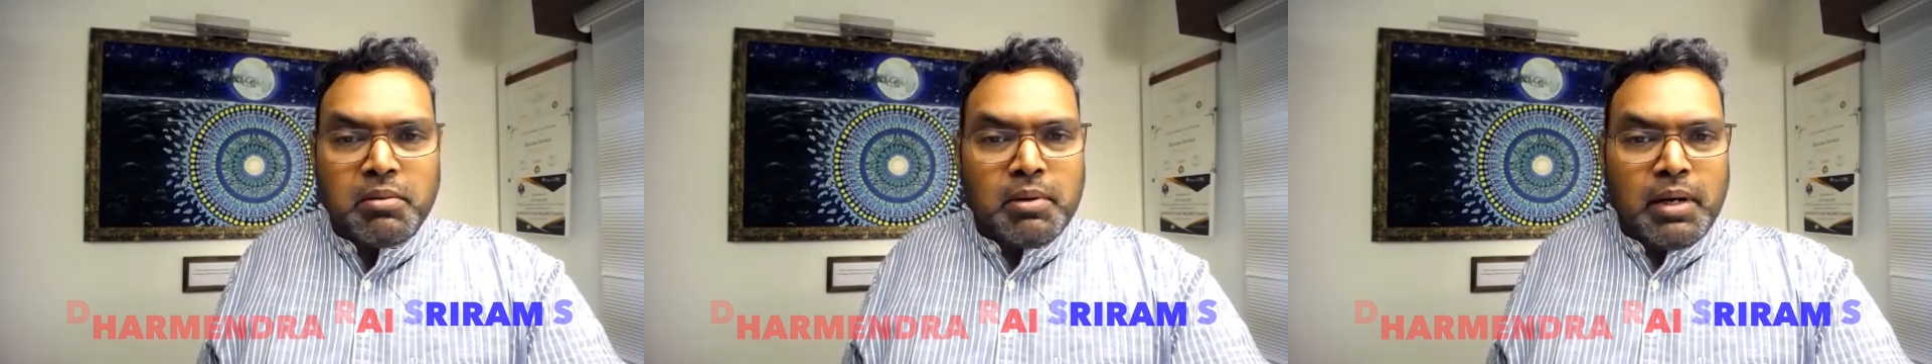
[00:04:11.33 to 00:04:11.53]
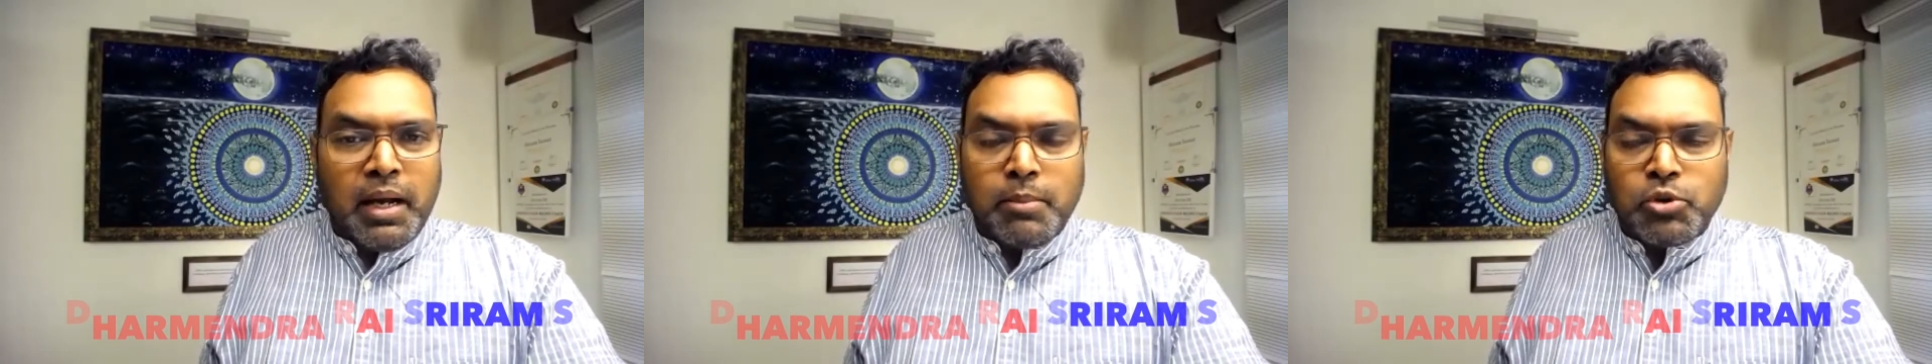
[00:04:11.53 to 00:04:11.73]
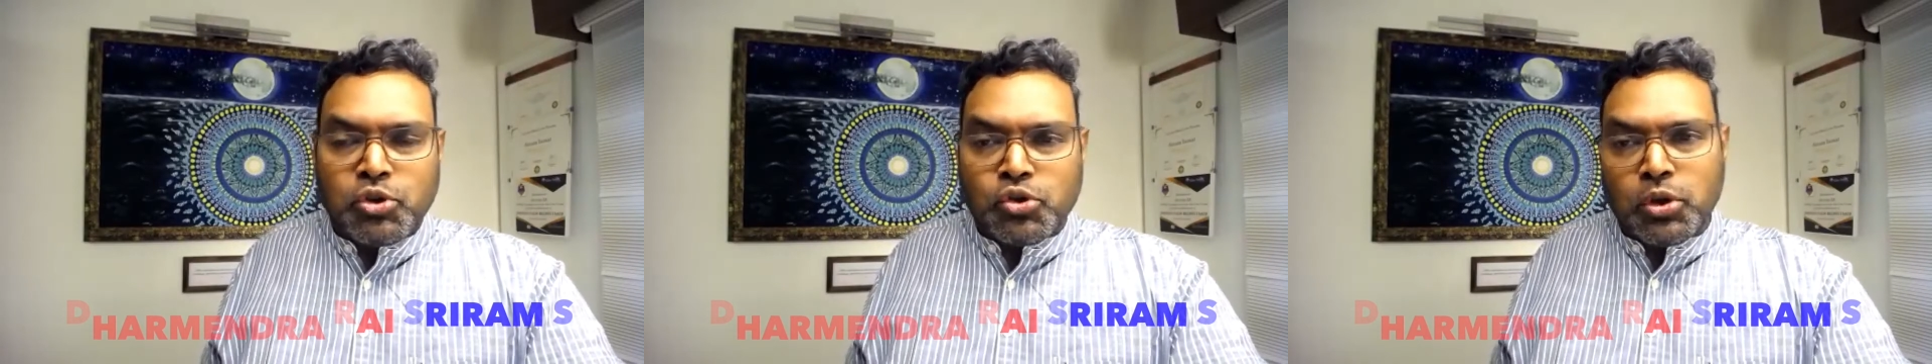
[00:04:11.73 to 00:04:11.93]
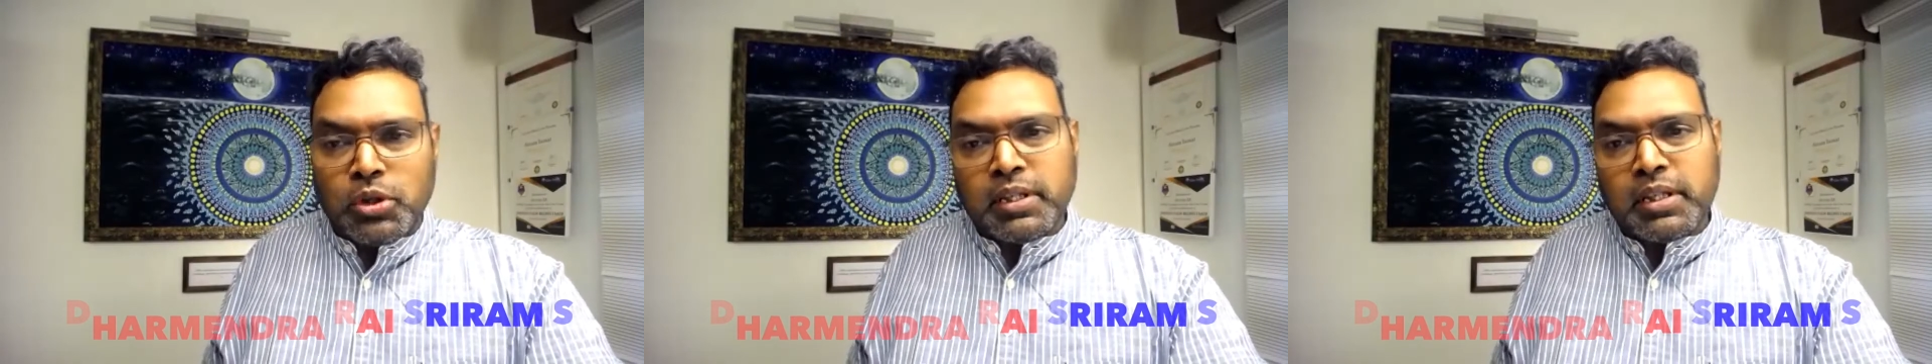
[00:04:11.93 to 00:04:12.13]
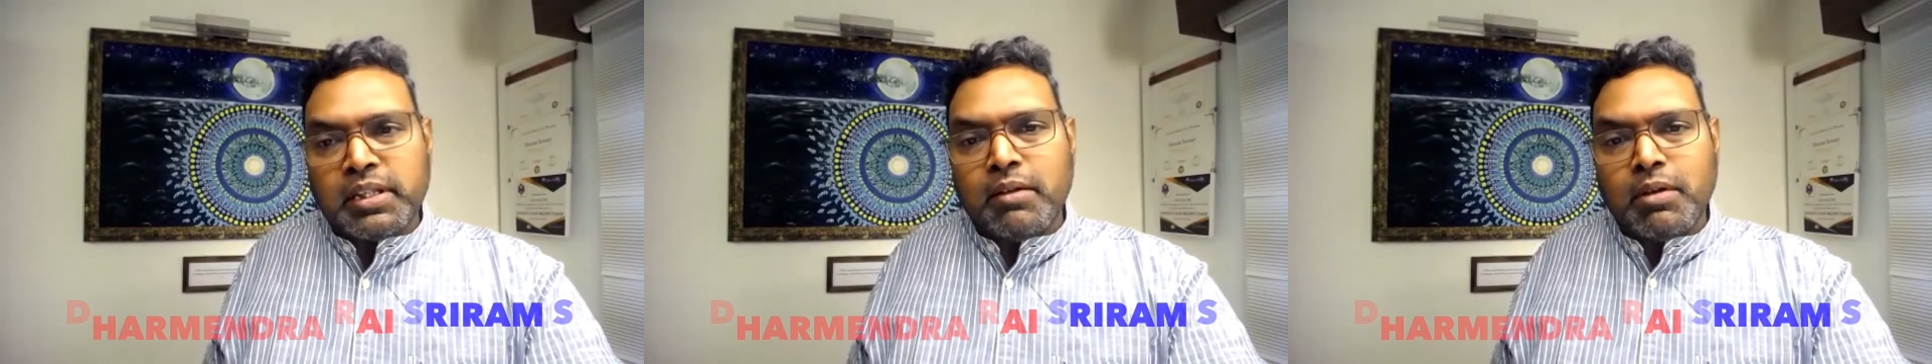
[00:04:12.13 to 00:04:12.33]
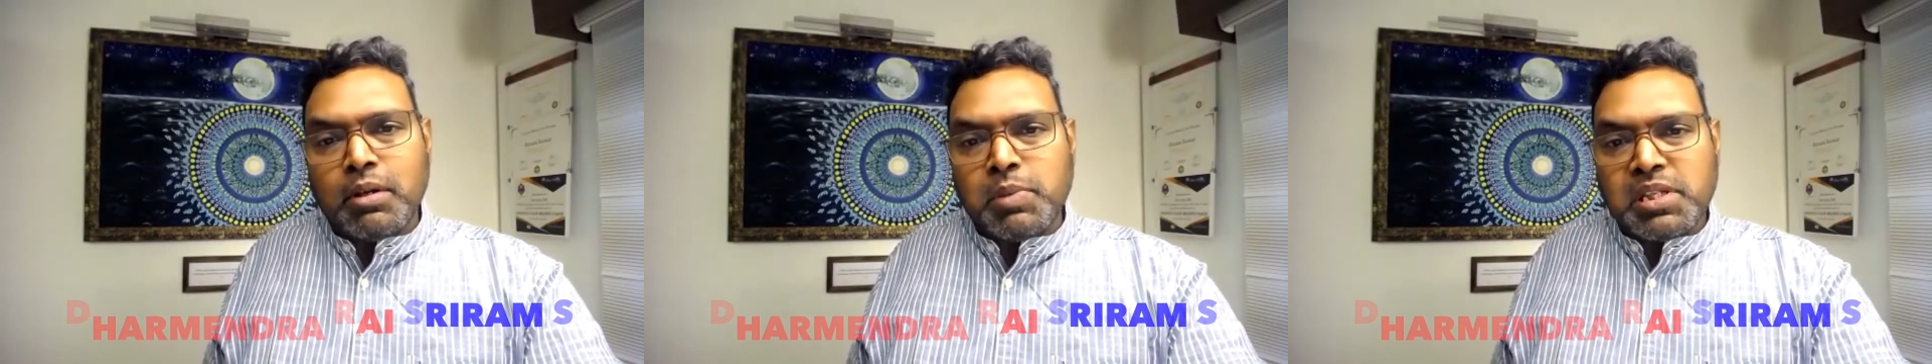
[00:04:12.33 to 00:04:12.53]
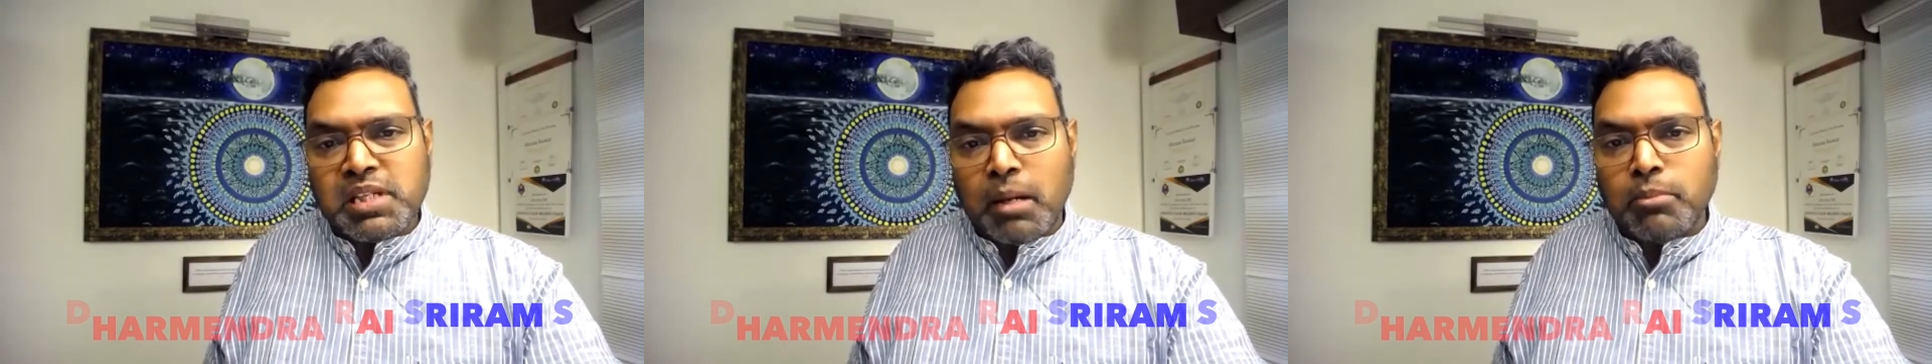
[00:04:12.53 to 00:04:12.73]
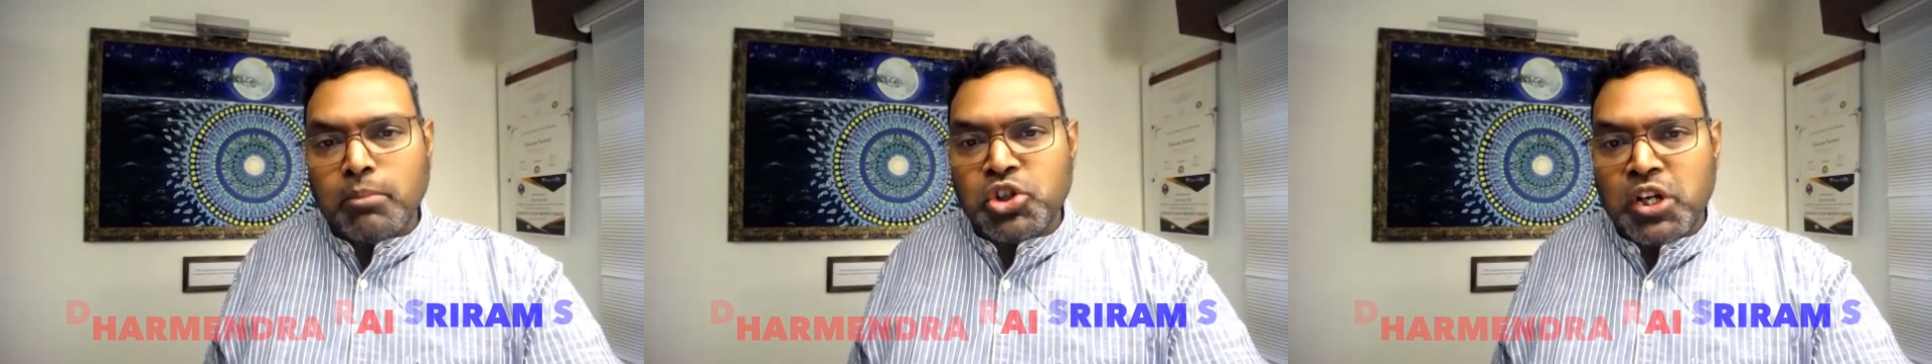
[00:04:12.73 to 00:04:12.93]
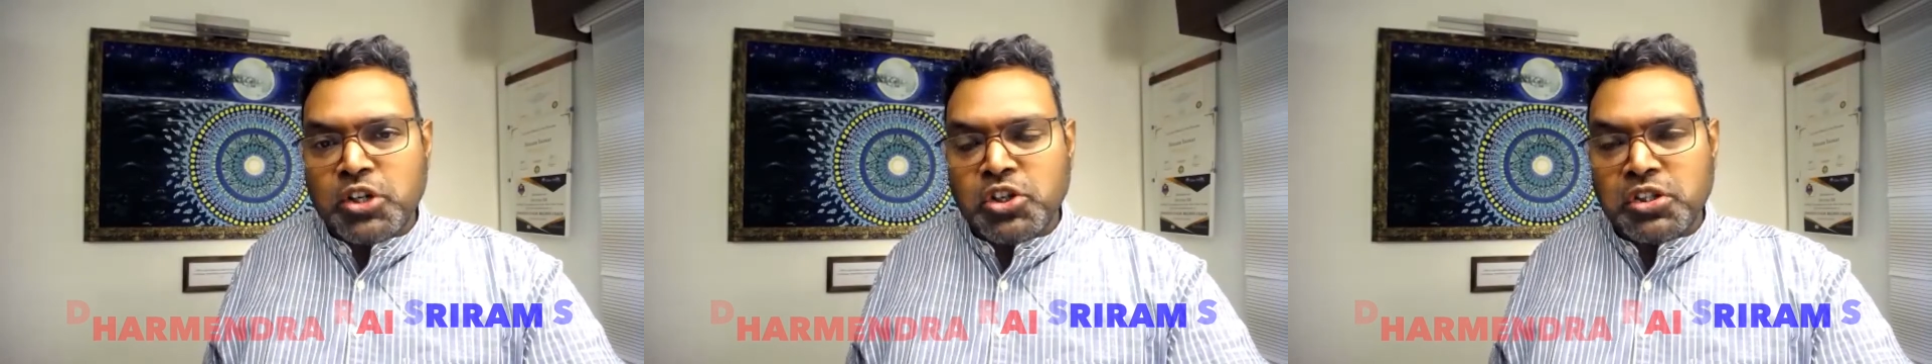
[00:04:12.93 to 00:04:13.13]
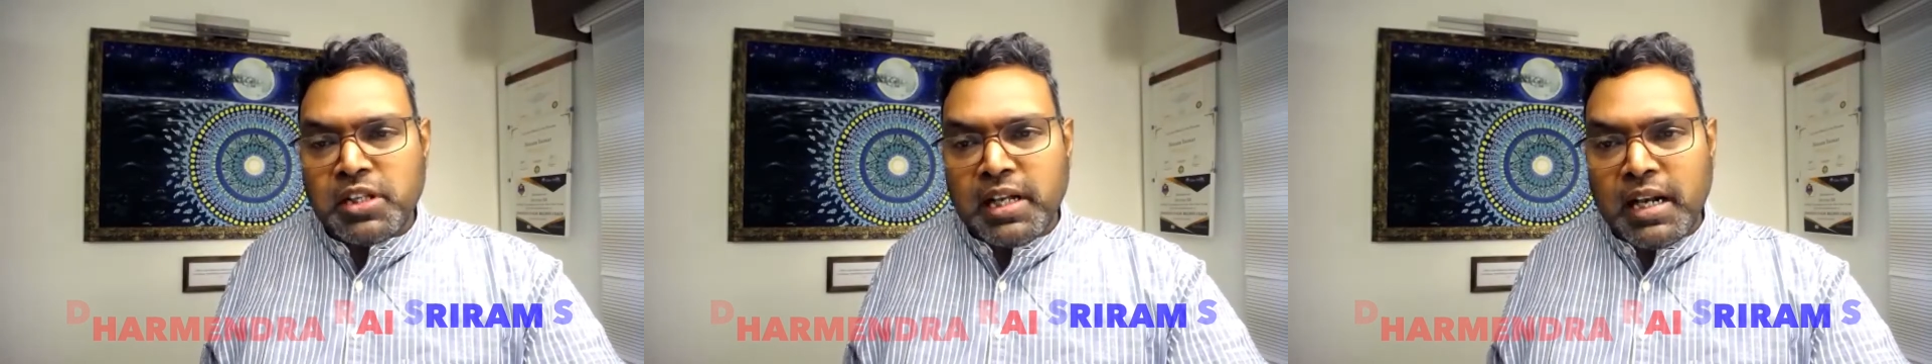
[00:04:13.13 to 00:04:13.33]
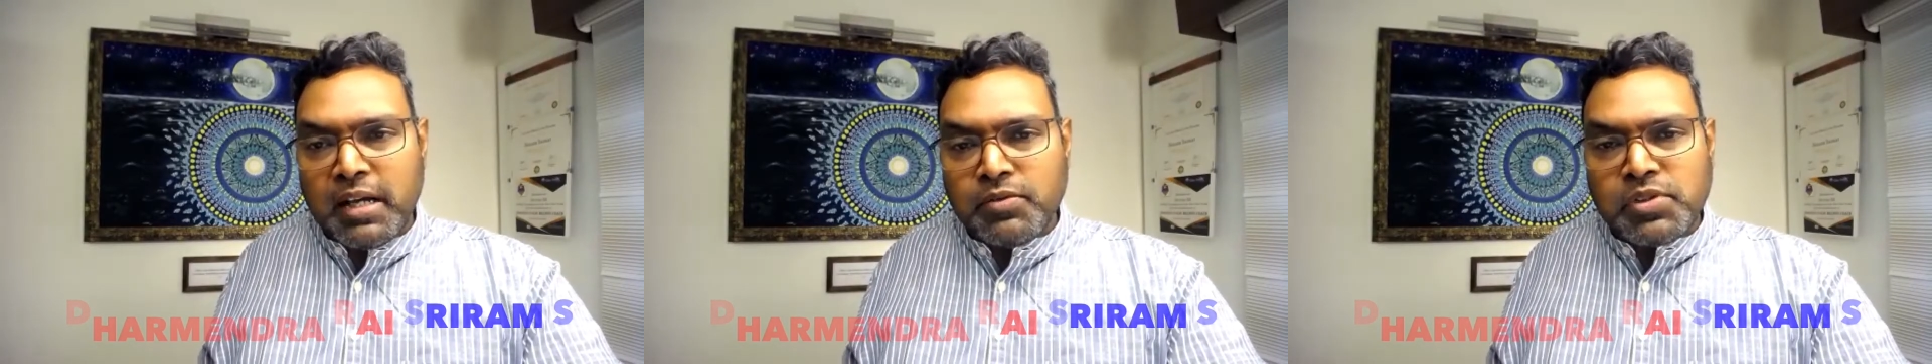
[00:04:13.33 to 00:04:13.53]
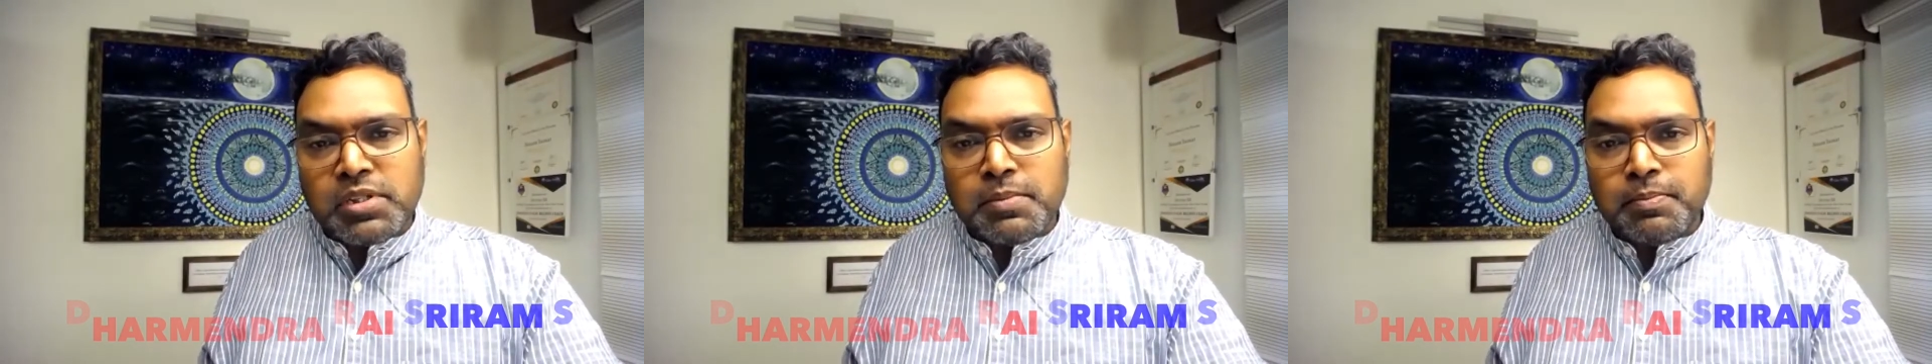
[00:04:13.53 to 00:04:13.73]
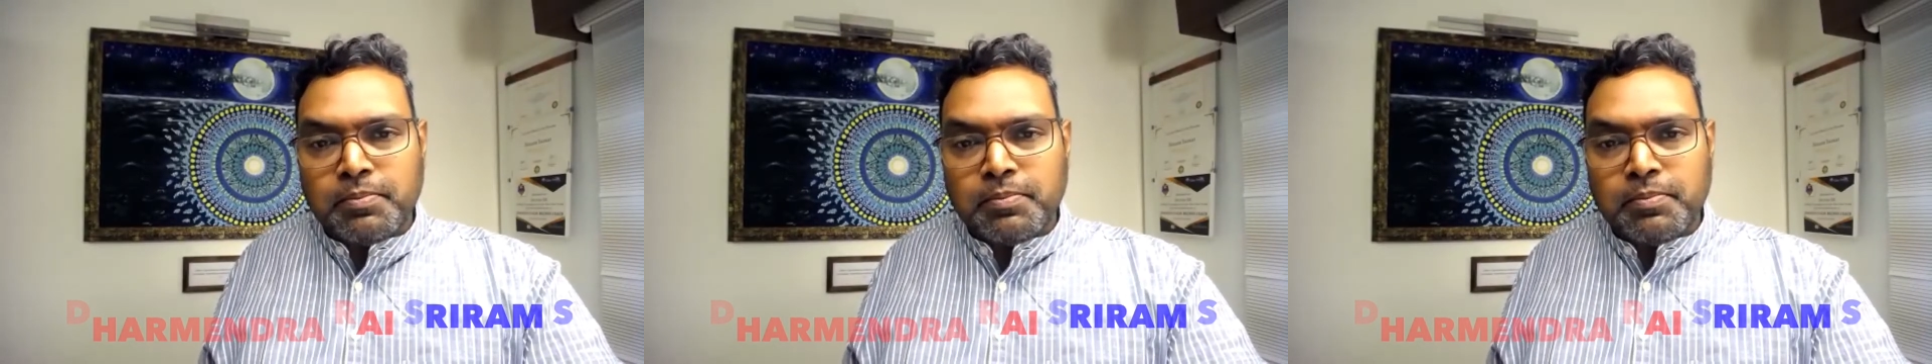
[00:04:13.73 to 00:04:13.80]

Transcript: I'm sure that there will be some change in their lives.